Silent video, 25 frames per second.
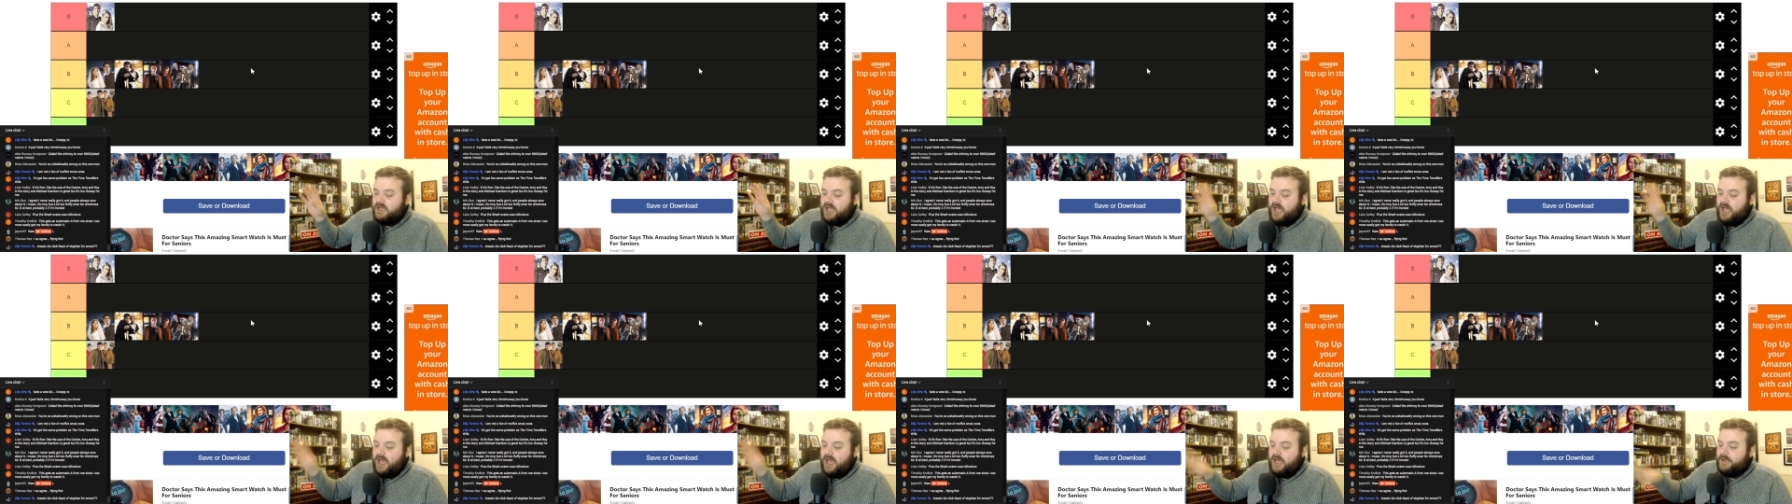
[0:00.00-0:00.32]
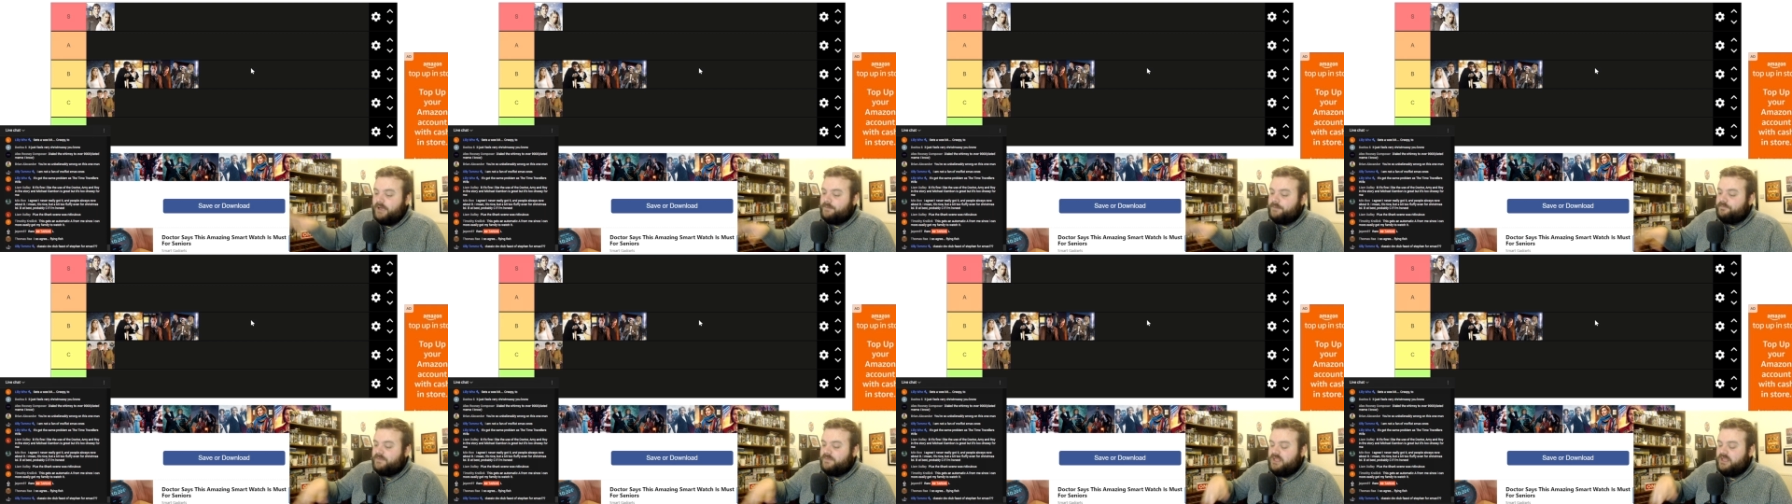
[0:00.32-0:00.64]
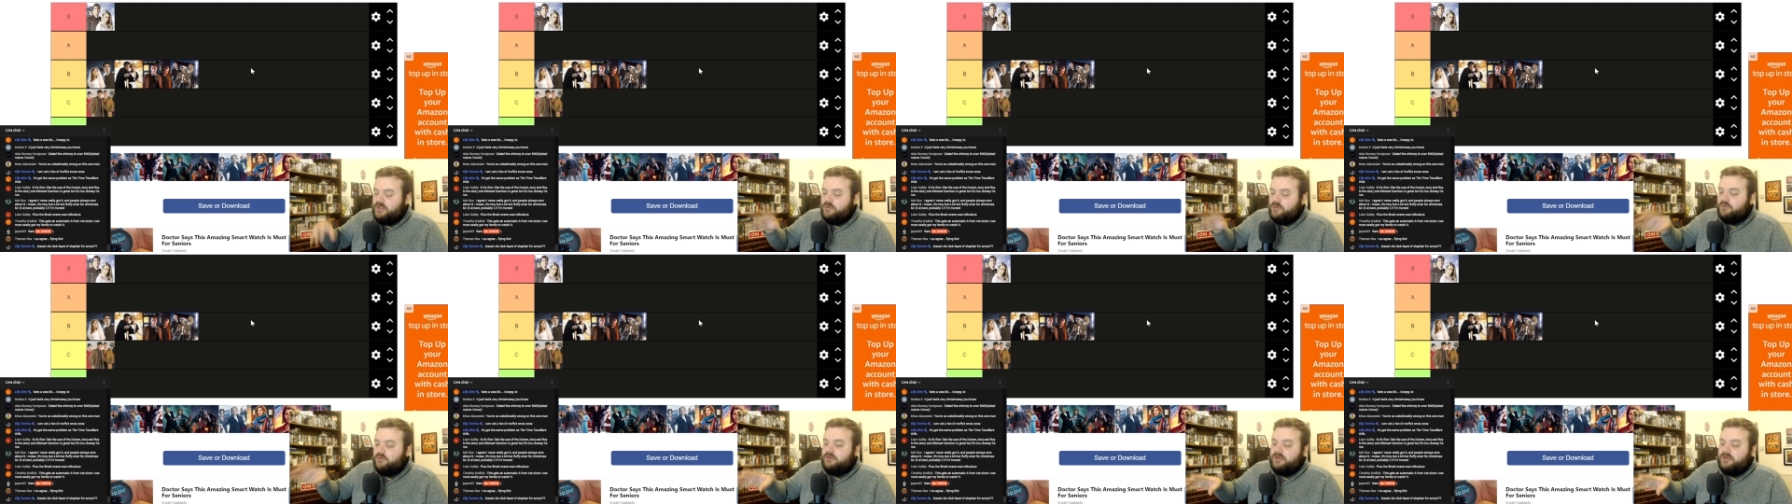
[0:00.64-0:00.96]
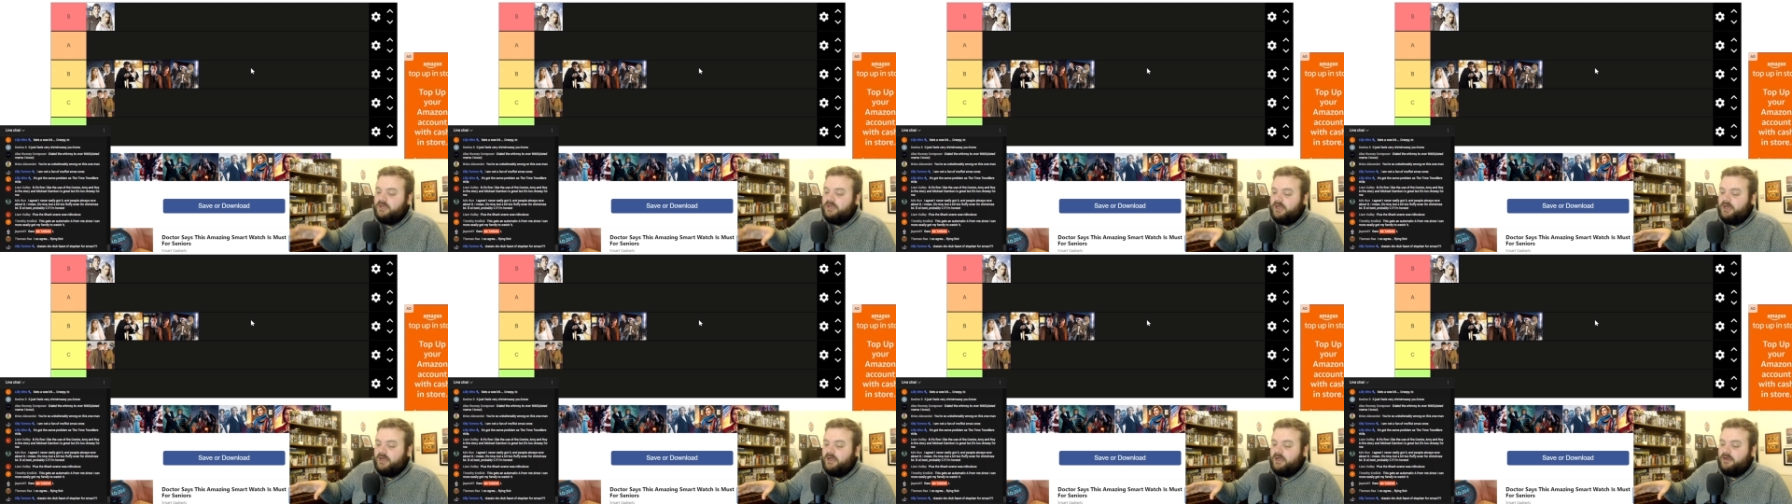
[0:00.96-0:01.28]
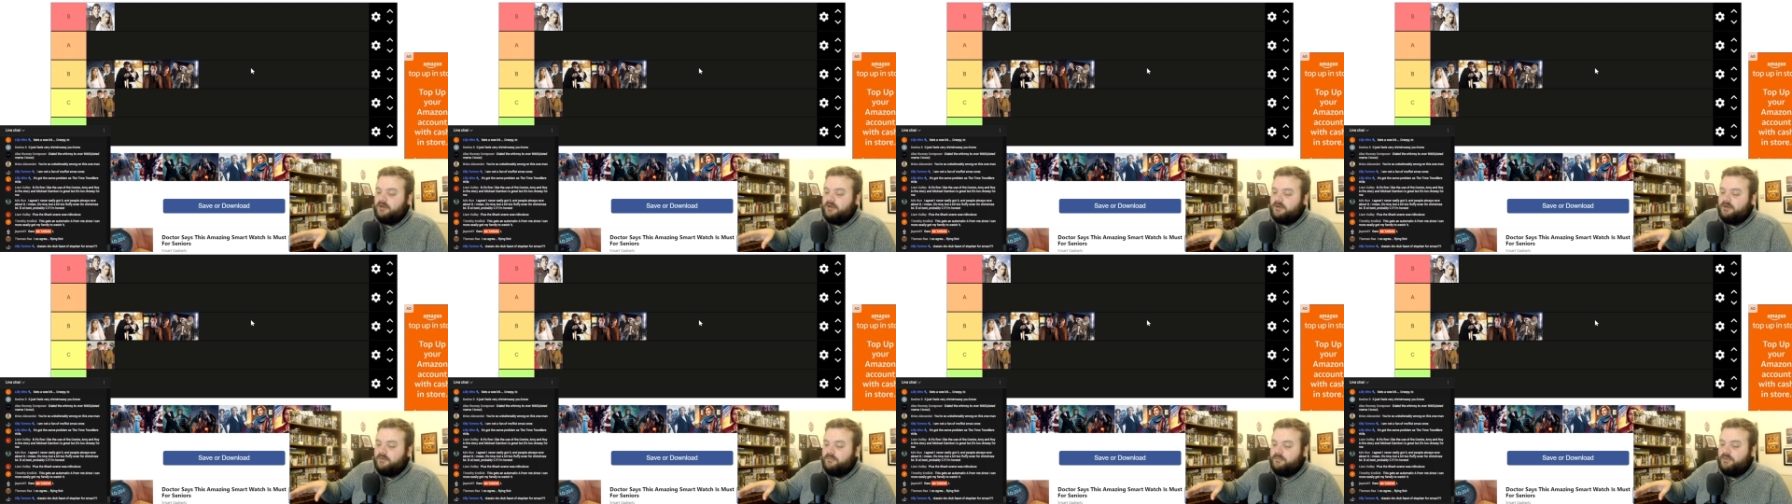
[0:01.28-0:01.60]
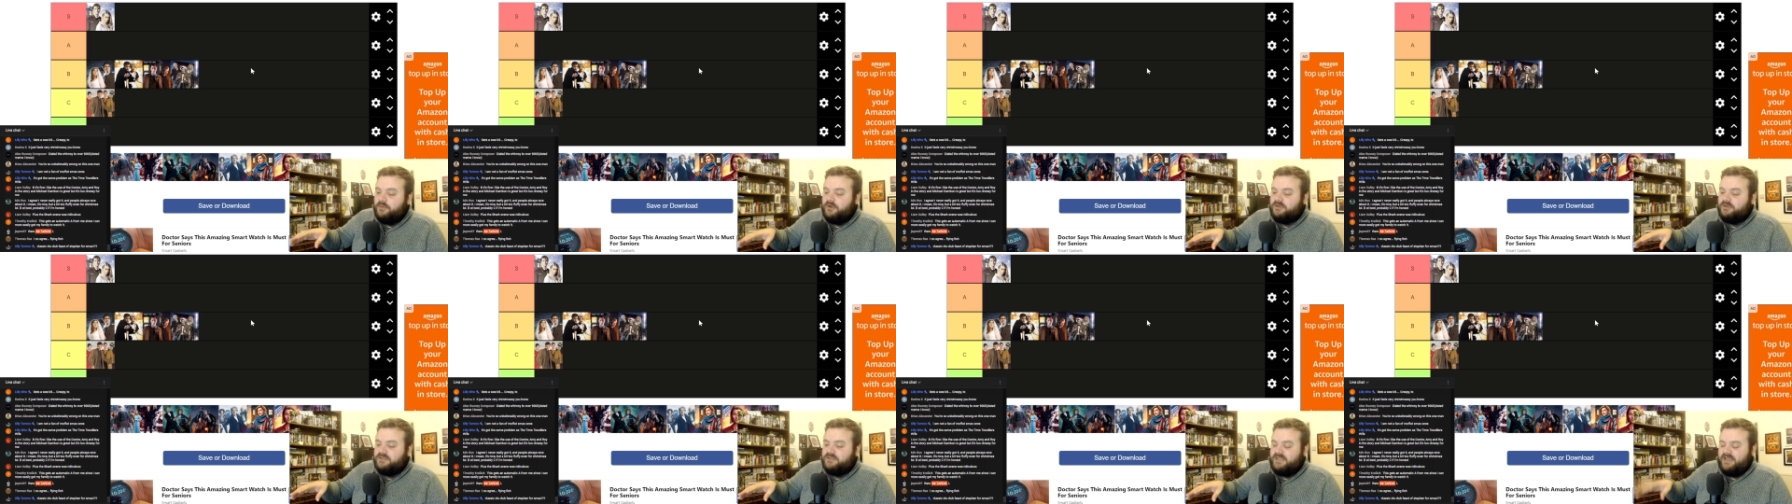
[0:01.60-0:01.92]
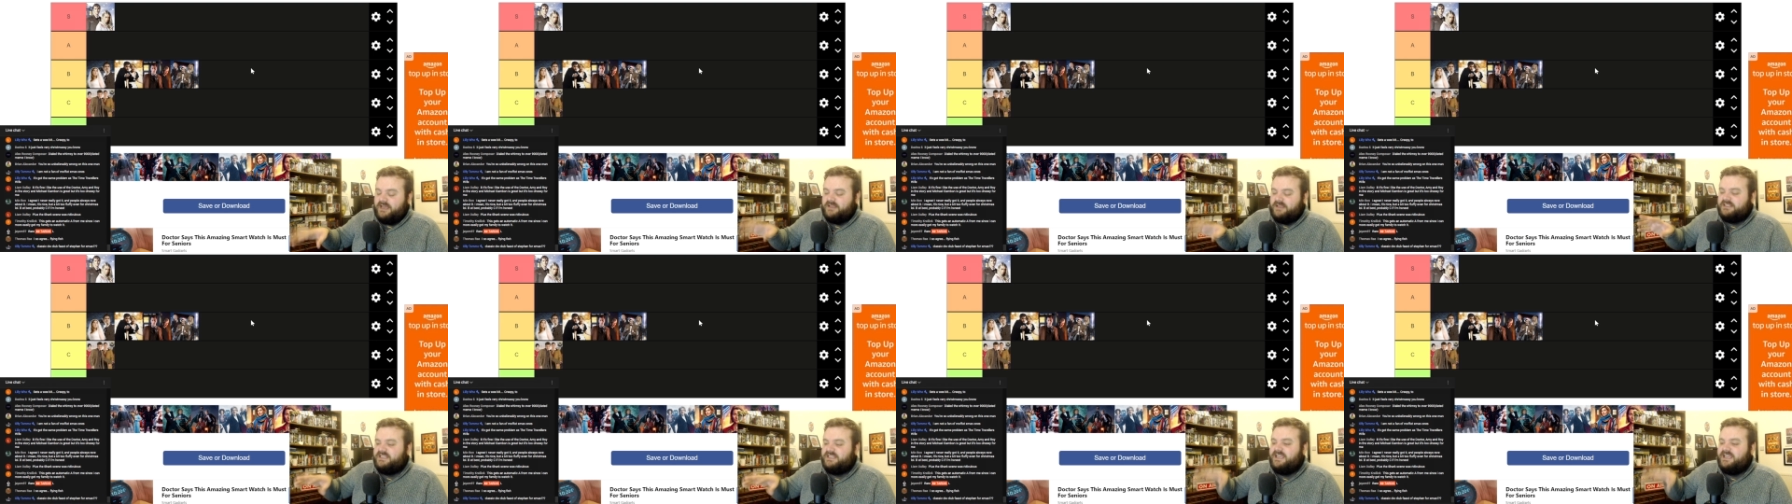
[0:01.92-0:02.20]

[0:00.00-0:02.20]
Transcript: um, younger but like